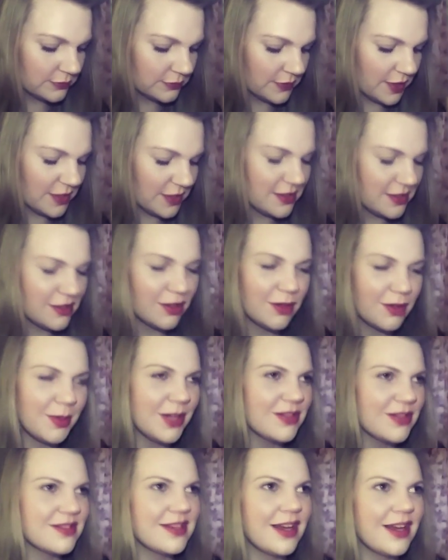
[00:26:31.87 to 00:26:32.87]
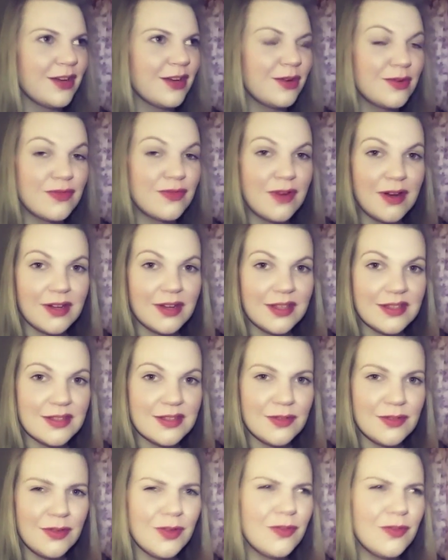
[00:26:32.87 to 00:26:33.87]
it's not about sacrifice.
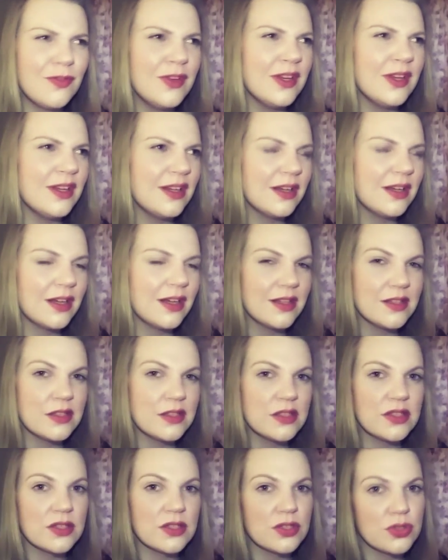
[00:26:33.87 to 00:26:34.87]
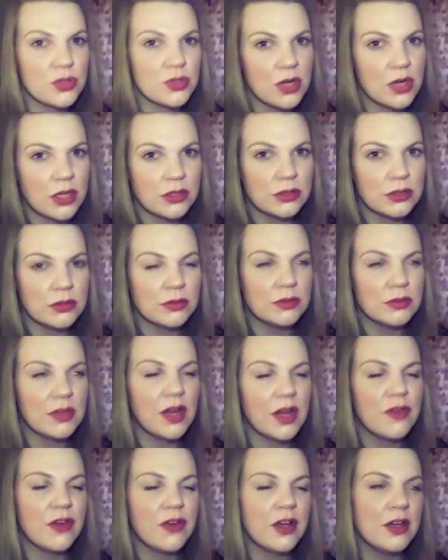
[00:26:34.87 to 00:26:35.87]
If you're feeling like this is a struggle,
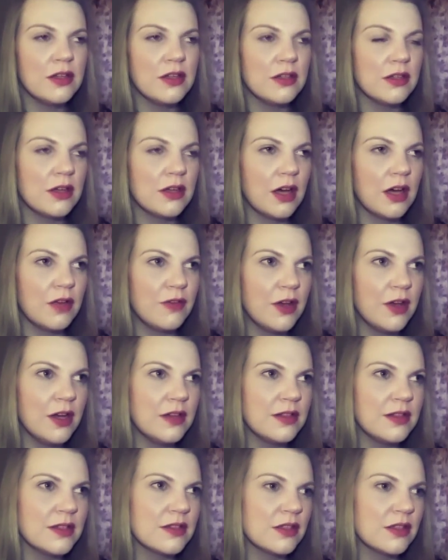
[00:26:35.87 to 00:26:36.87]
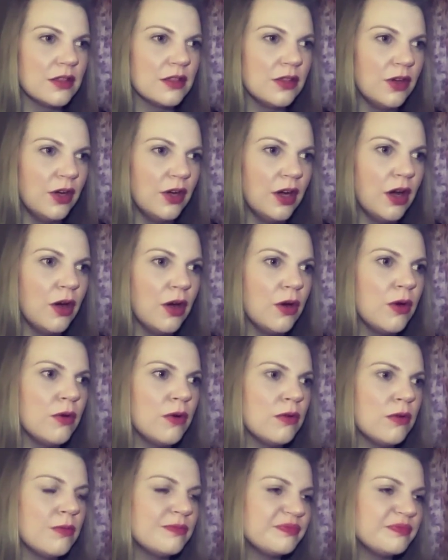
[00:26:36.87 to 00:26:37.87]
I've heard I've heard this a lot.
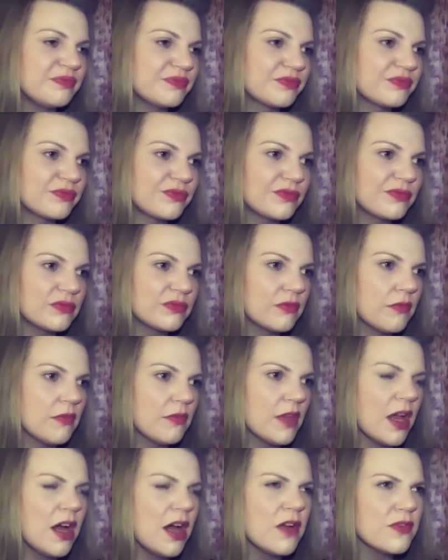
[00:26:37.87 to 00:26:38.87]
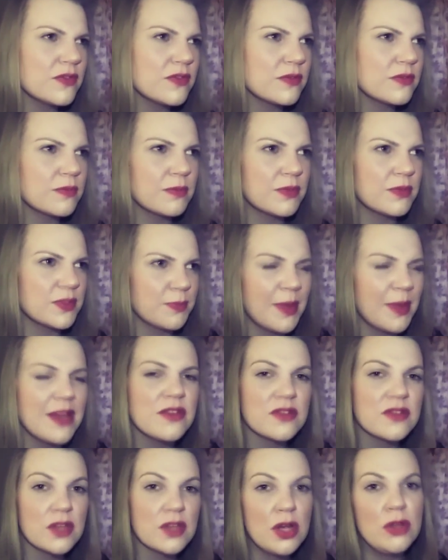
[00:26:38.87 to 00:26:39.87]
Oh, I've
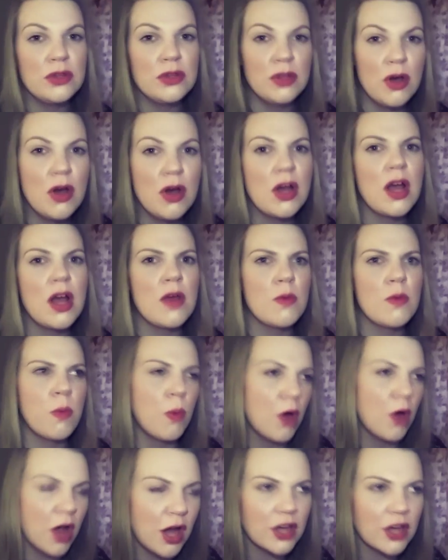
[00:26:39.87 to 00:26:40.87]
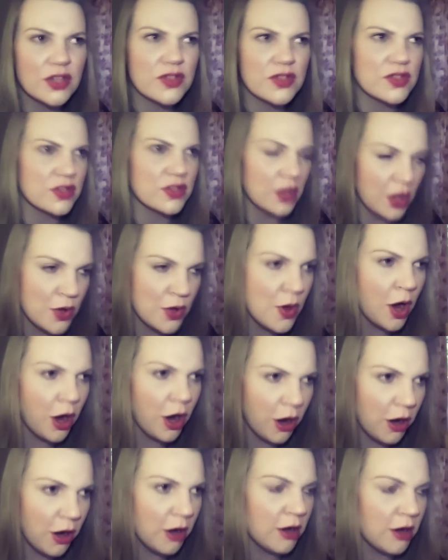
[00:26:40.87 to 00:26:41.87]
spent so long, I've worked so
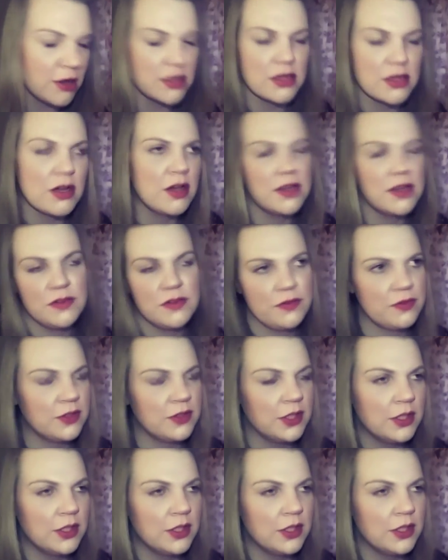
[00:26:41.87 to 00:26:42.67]
hard, I've